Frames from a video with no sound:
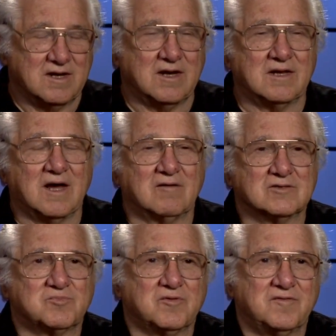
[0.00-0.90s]
And I
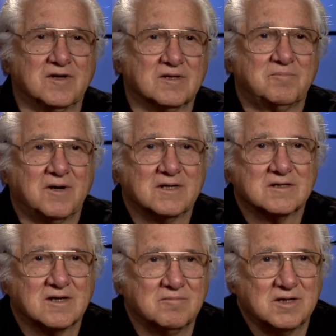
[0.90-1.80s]
was prevailed upon to
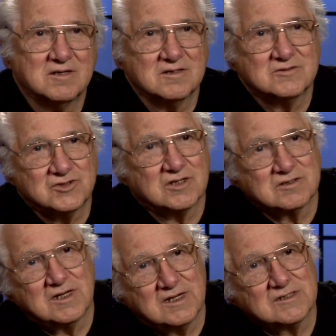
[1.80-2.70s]
come in and
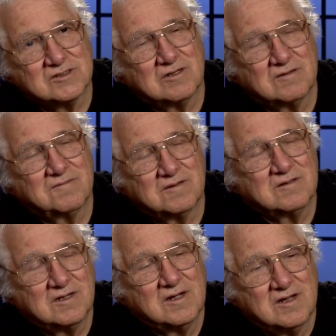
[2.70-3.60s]
shut gas off
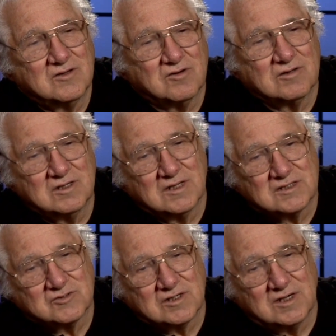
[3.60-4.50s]
and turn the
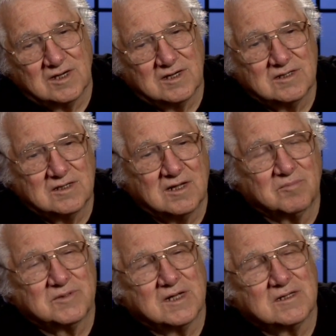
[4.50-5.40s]
electric on and
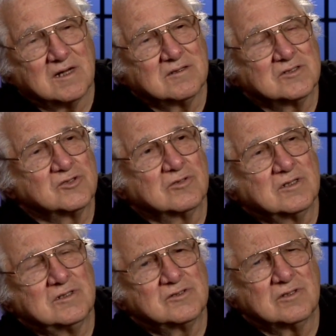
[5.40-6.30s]
help take down the
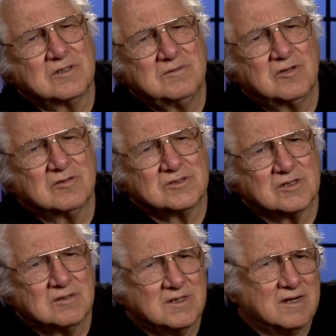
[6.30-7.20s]
sukkah. Sukkah, you know,
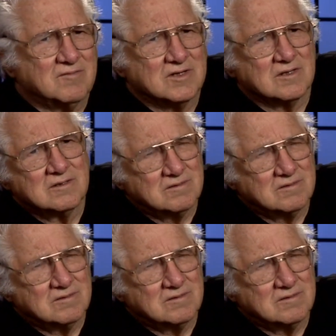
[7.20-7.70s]
sukkah, they have a little...